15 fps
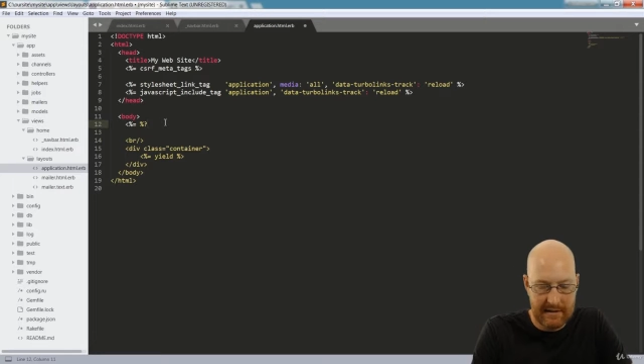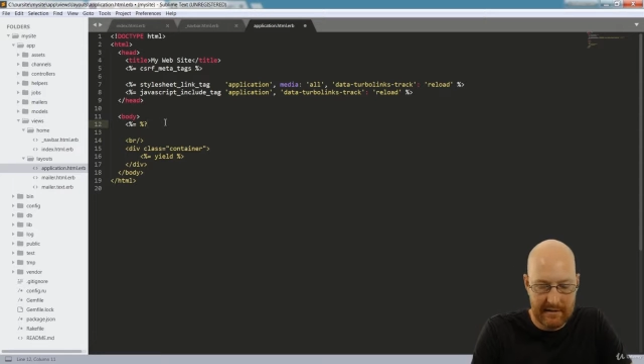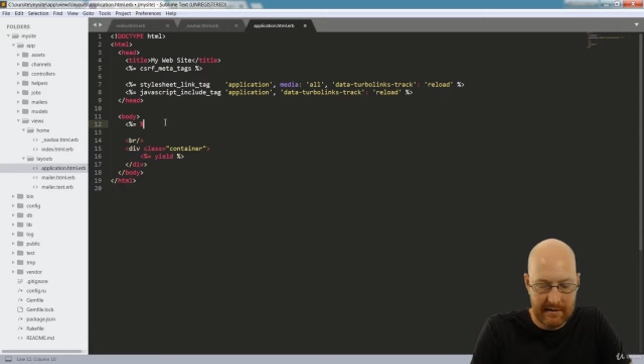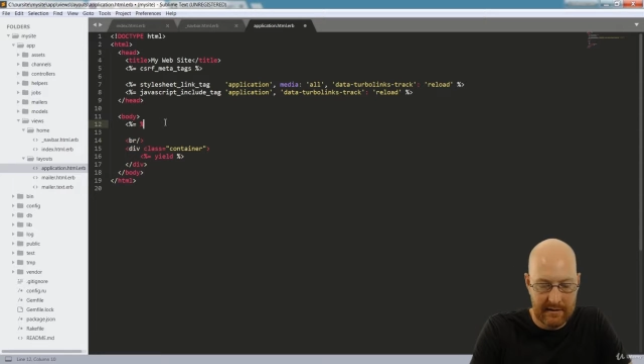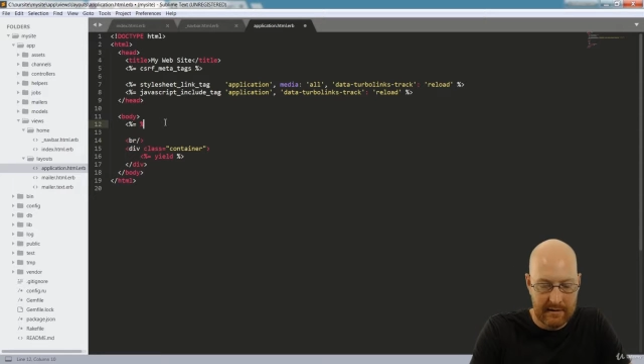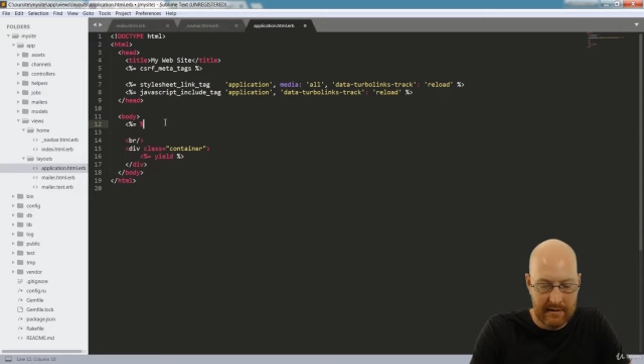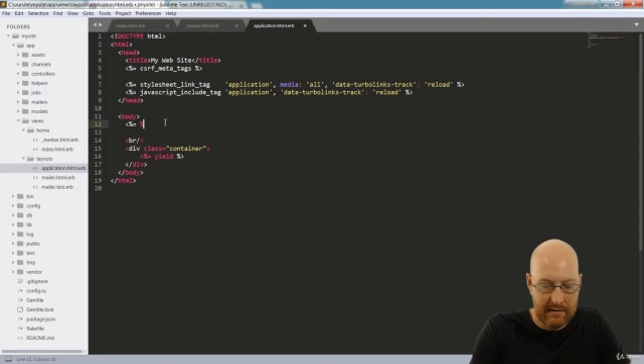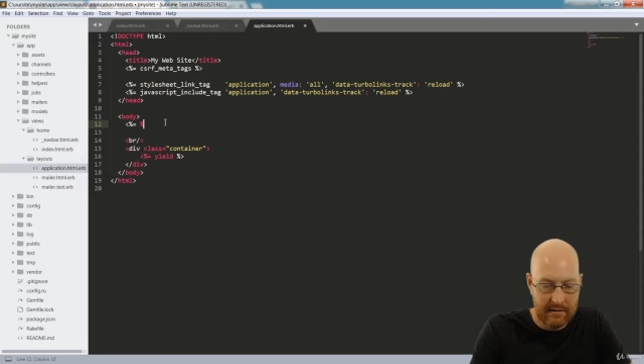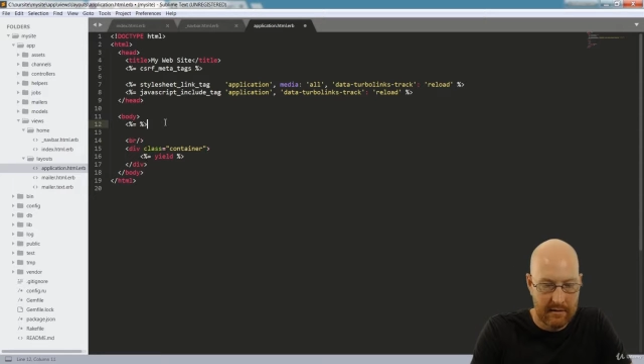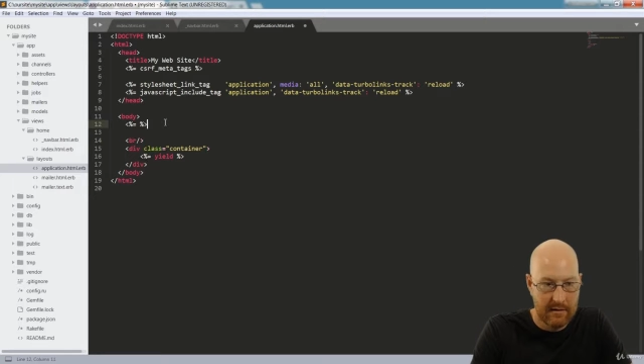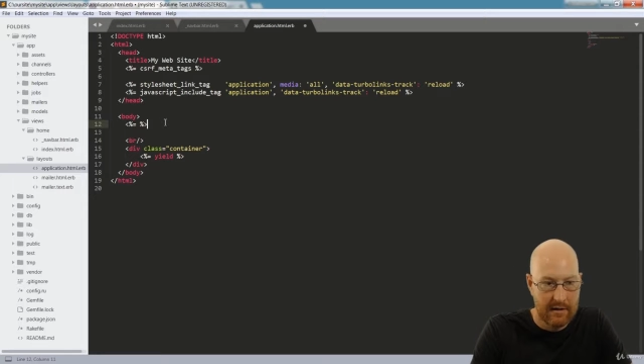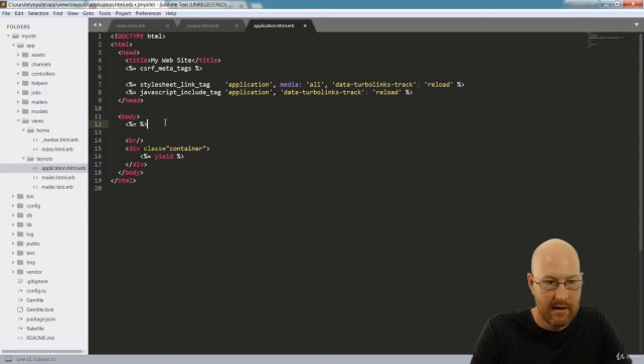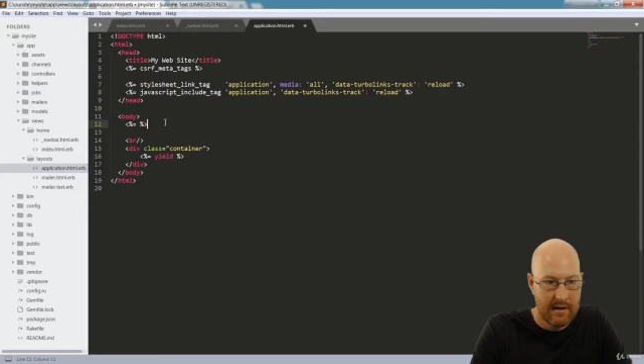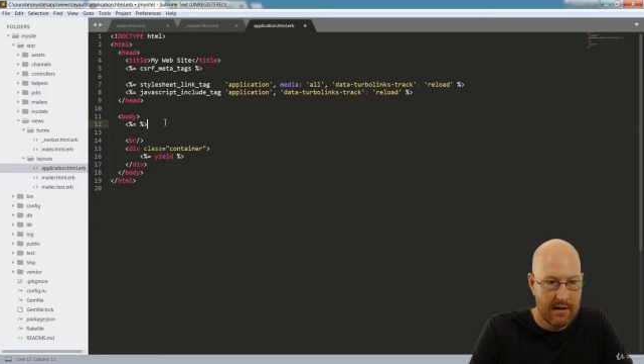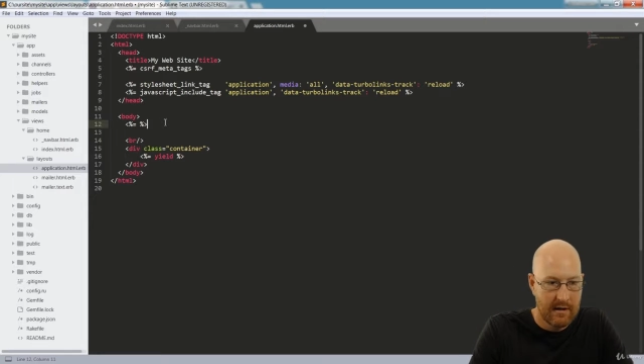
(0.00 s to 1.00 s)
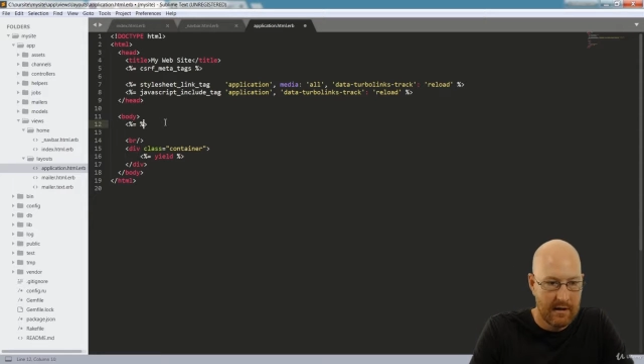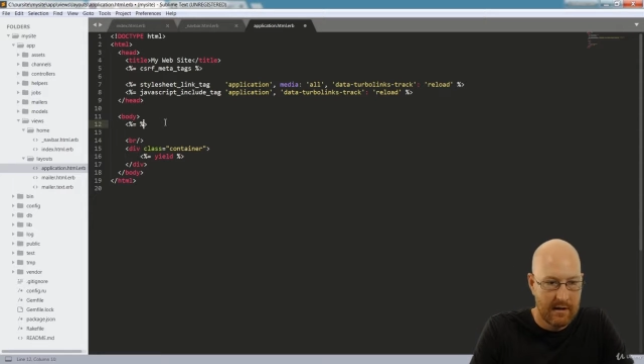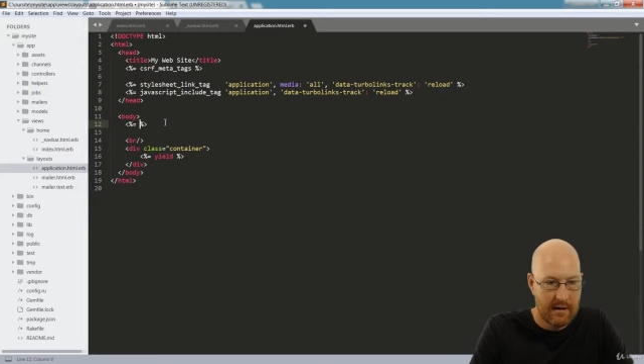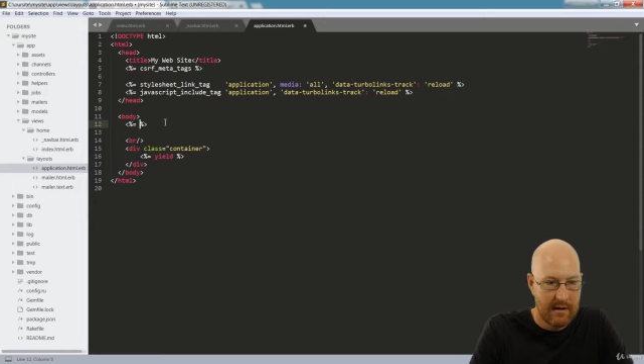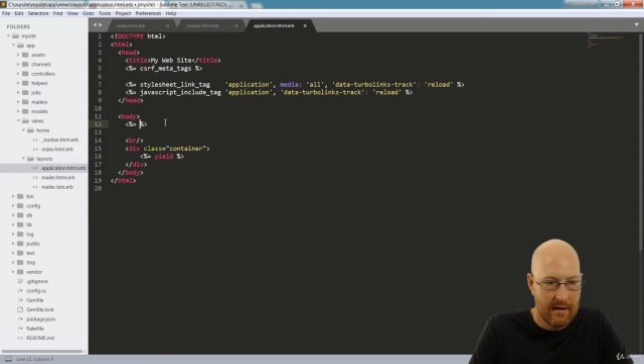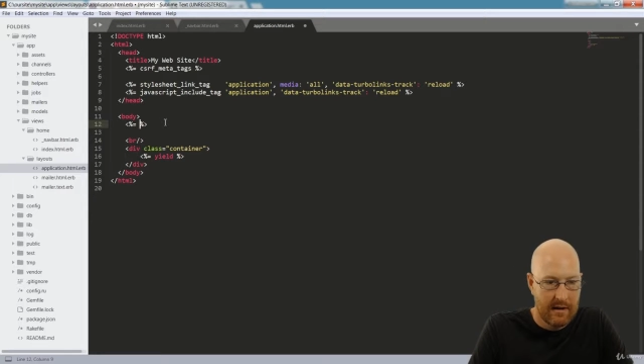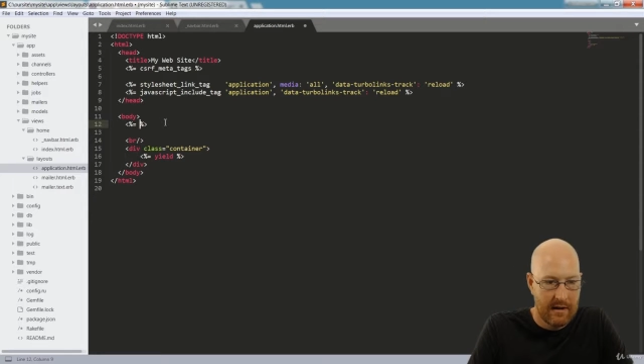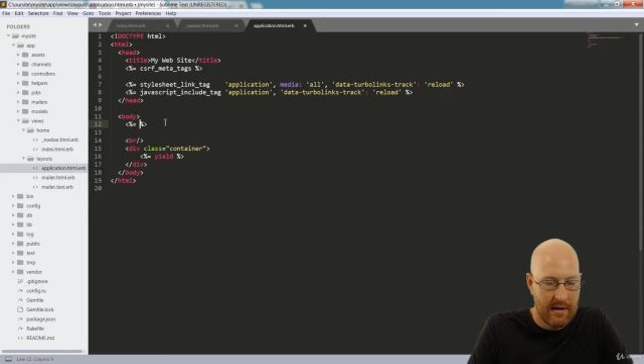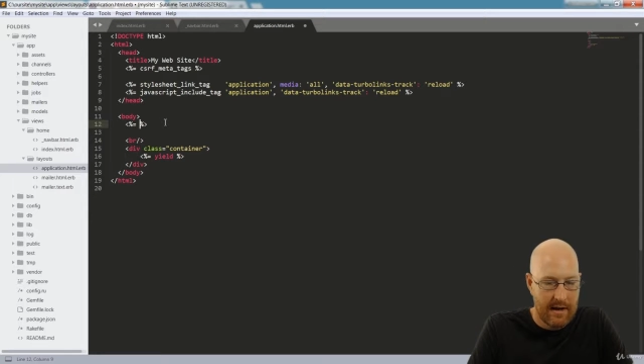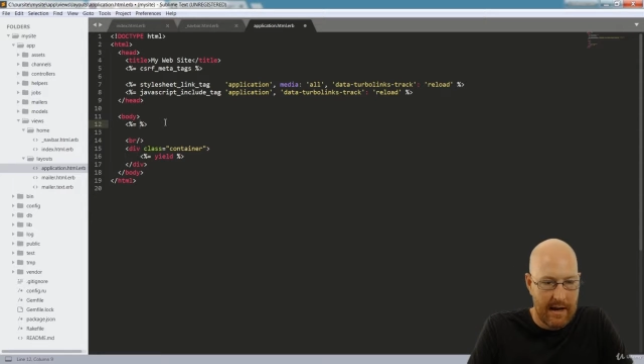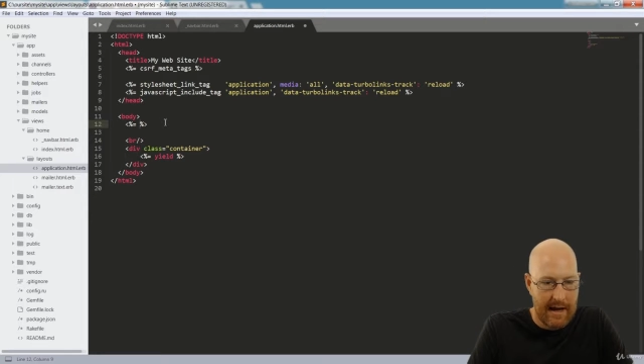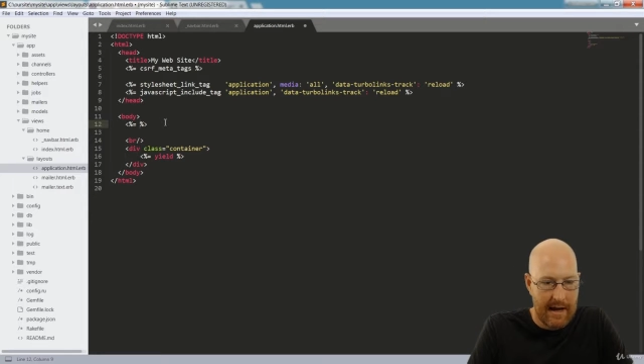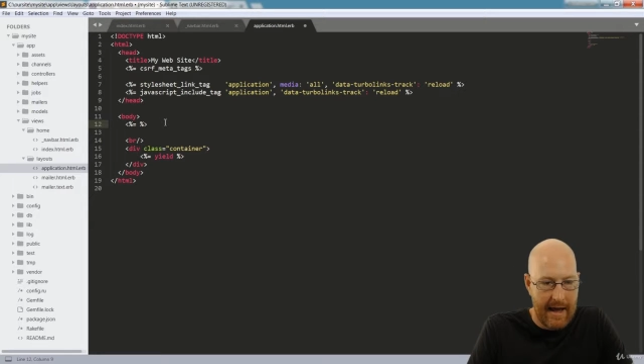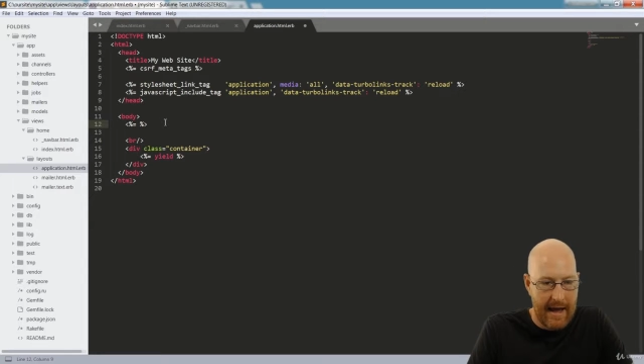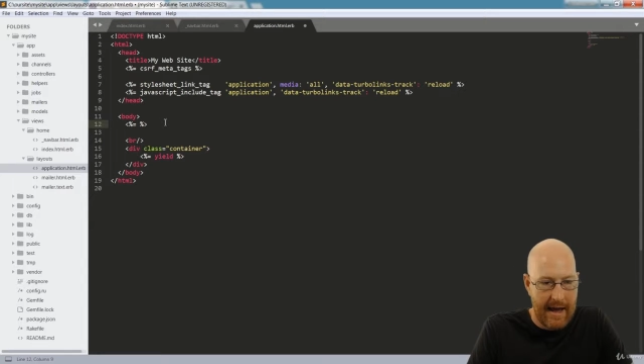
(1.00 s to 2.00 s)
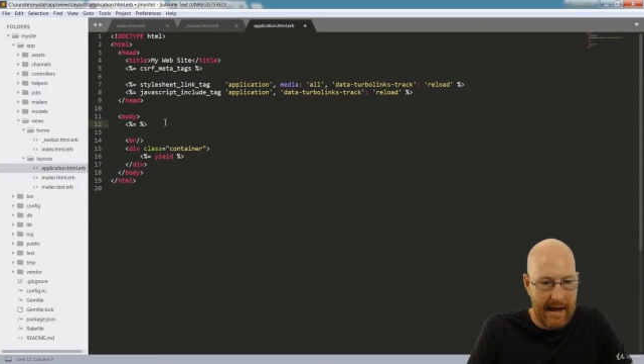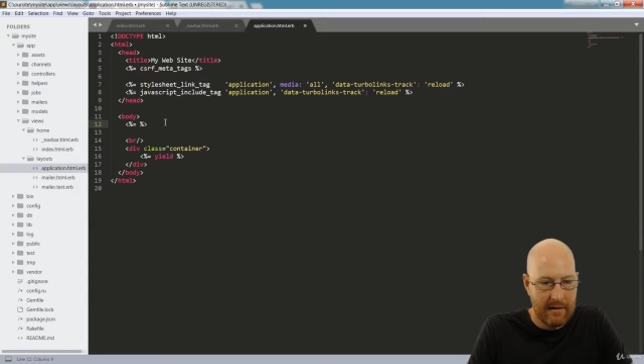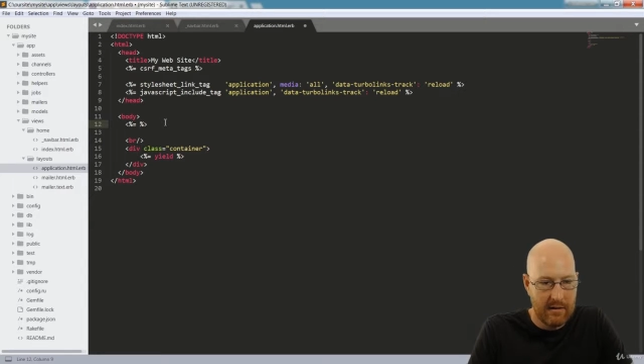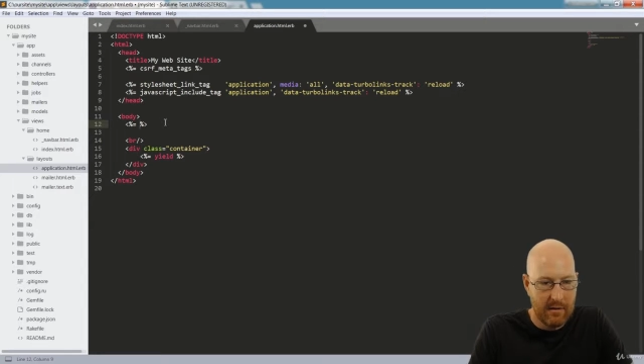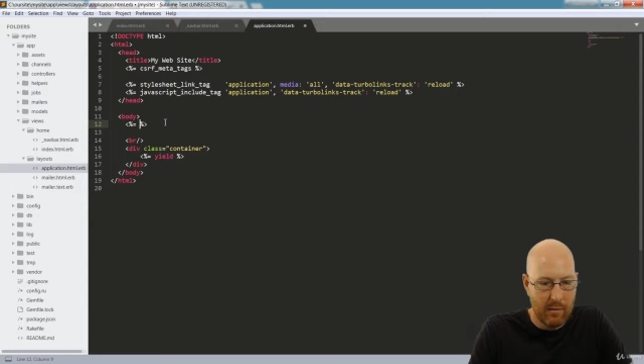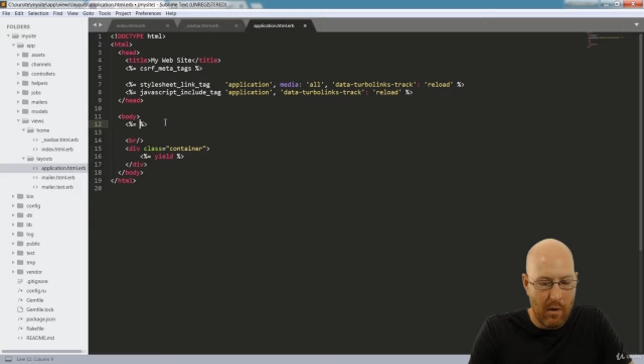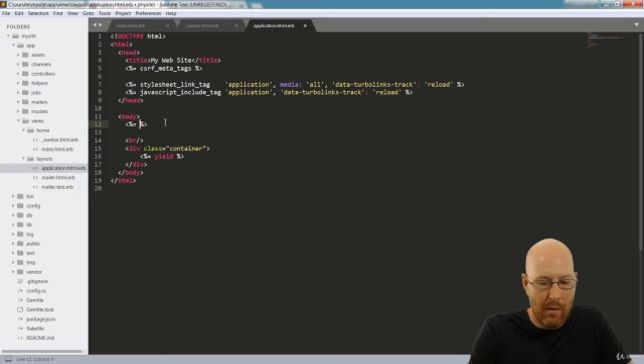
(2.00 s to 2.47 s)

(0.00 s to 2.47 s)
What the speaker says: is. And